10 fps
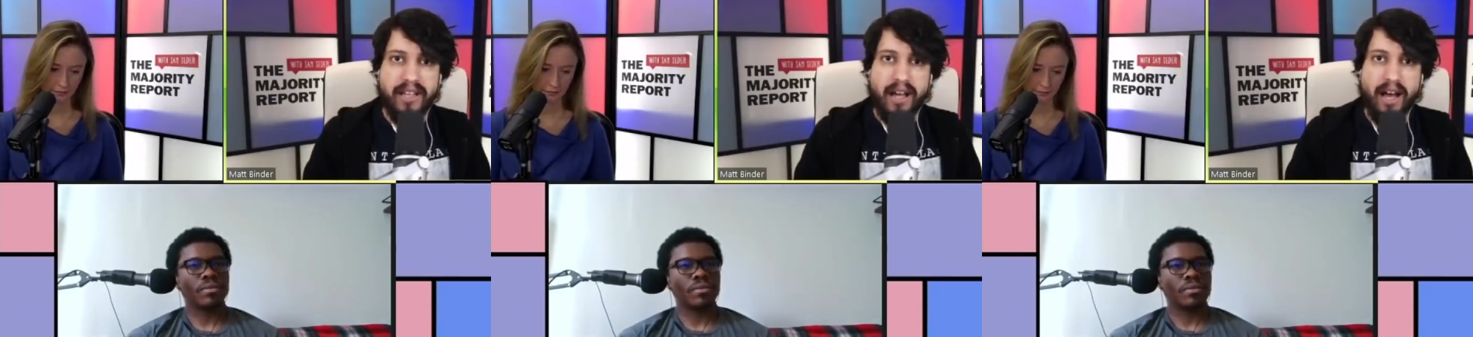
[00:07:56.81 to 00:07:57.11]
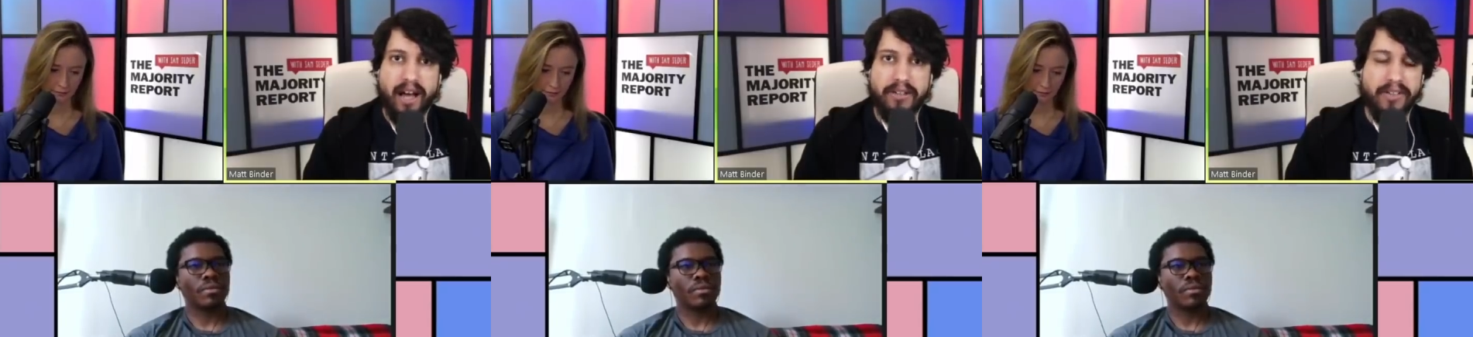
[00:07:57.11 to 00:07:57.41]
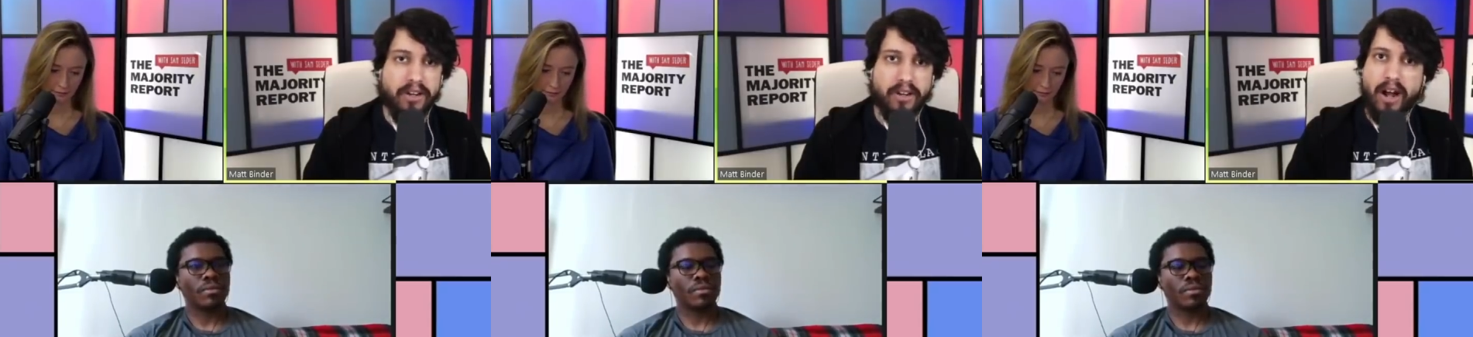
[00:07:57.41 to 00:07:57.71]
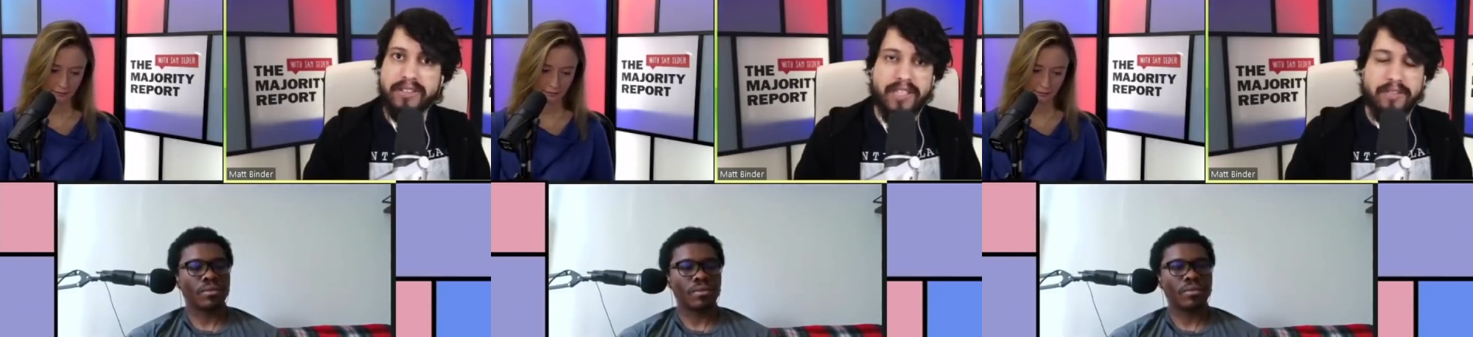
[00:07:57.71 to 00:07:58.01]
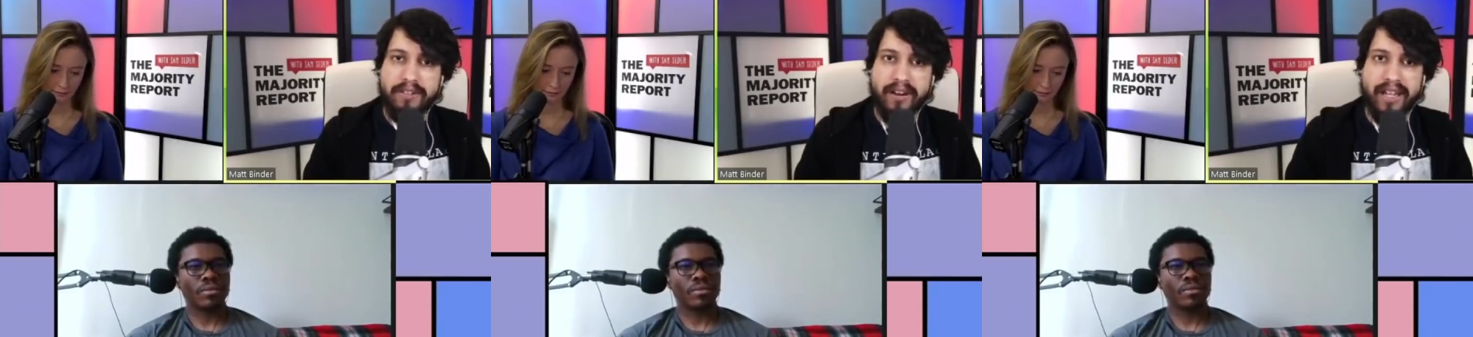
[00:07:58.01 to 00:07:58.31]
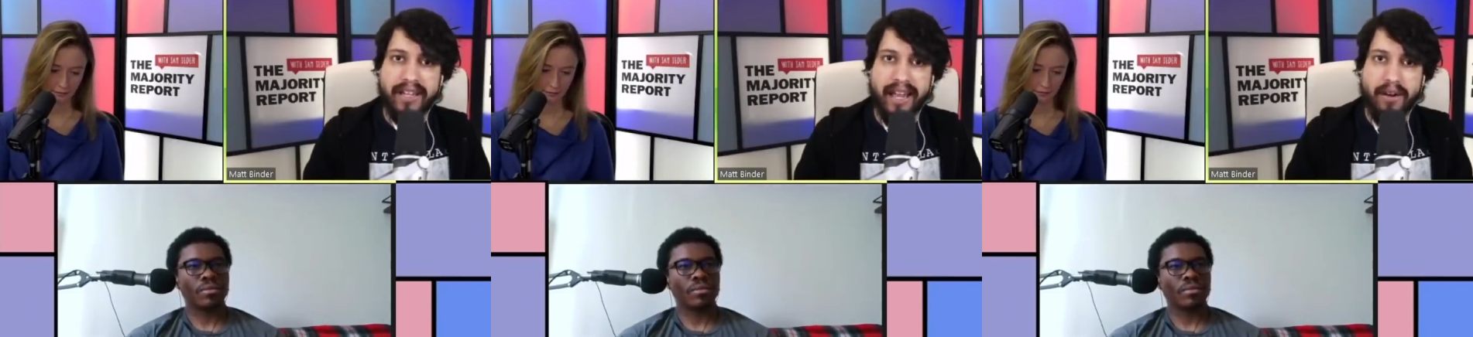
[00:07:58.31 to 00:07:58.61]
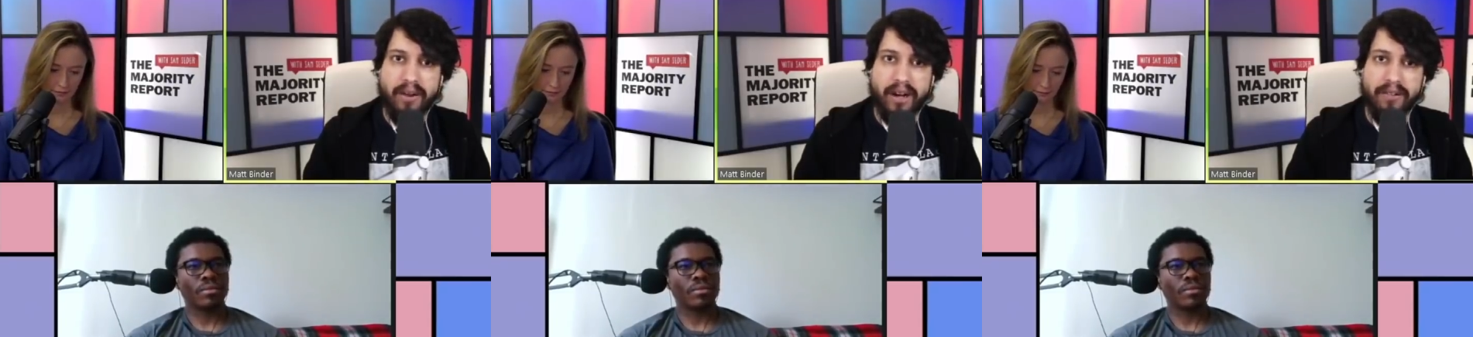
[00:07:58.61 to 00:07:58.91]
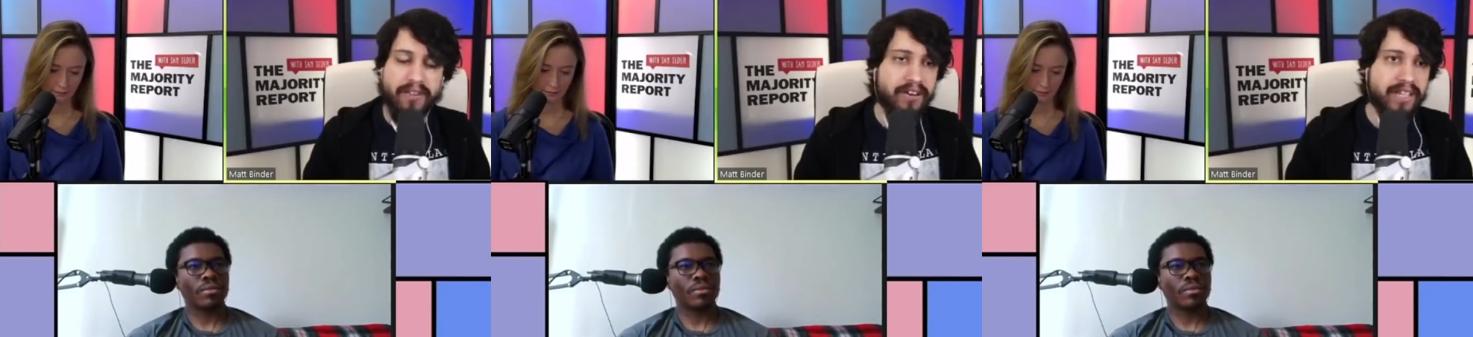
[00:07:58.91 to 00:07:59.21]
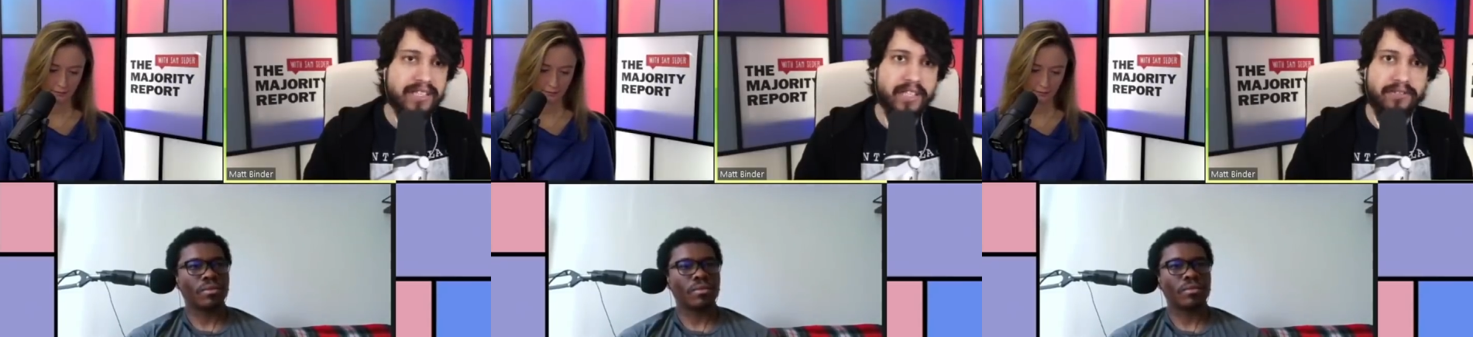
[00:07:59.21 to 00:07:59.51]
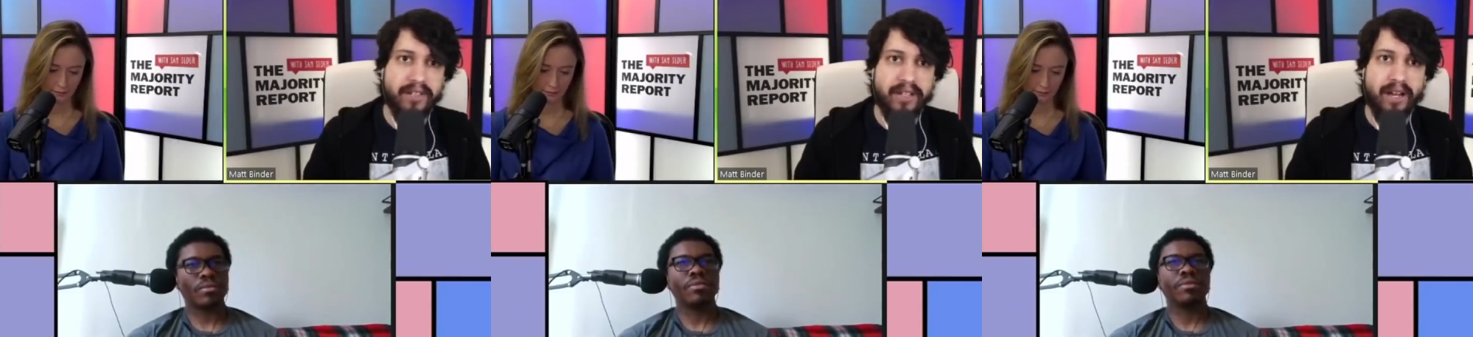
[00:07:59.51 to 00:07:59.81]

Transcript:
Speaker 1: Uh, they're on TV right now. Uh, various different